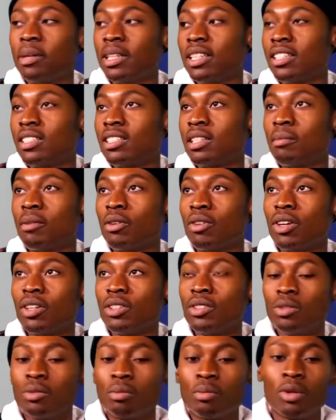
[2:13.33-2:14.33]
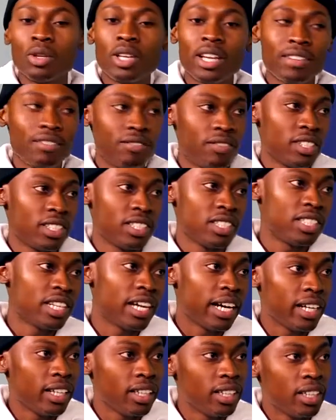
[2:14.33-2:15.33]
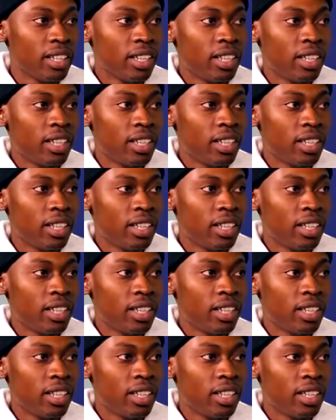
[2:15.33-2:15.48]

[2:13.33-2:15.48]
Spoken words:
but this time around, you're more like versatile.